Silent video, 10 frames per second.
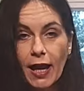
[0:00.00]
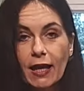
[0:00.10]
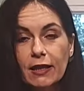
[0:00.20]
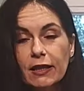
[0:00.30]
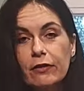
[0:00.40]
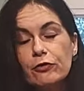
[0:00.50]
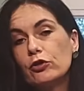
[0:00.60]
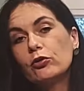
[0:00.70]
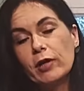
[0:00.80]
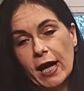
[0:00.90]
and leave
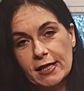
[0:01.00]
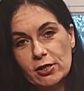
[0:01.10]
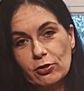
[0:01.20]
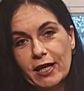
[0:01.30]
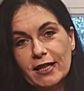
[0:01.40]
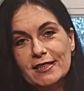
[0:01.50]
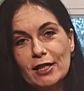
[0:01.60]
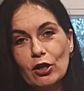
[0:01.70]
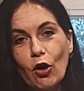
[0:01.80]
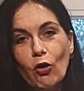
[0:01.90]
to rest to get
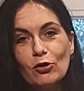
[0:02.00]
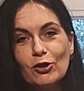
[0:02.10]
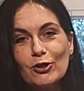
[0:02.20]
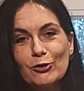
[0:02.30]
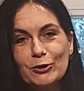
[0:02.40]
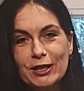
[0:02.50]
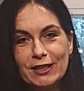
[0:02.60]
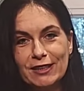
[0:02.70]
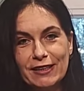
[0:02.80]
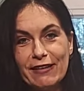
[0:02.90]
the all gluten
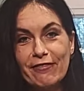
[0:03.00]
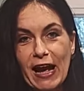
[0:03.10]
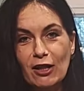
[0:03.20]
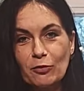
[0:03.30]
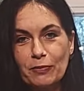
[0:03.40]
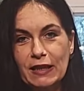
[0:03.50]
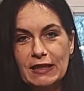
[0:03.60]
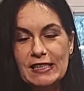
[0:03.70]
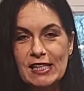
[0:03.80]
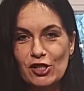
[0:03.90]
developed and
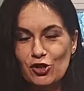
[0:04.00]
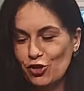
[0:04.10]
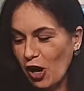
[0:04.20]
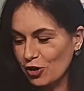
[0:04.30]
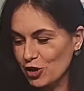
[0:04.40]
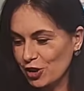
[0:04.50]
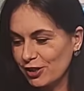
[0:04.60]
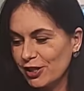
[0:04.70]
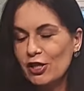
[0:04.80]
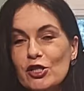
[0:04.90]
the structure,
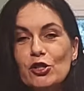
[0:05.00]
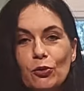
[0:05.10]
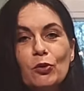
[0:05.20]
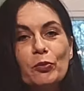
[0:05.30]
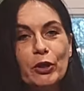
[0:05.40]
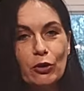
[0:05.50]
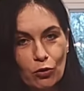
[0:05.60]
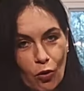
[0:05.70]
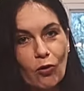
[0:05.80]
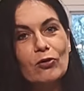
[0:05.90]
so it will be
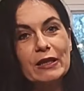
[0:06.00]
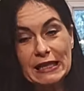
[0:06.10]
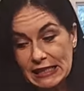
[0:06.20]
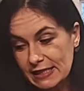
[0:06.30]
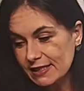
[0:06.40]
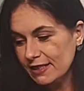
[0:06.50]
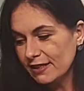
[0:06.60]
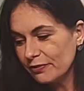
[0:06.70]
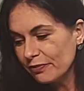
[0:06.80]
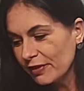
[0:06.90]
roll easier,